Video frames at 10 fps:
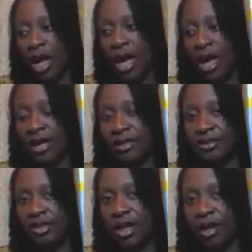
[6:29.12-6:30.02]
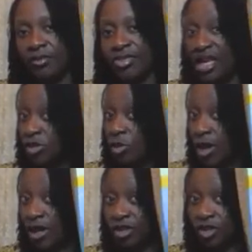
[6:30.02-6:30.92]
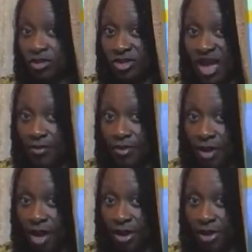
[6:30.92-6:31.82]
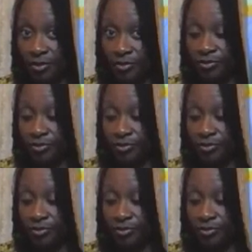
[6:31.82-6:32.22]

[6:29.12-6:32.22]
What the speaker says: and that's why I soaked chamomile.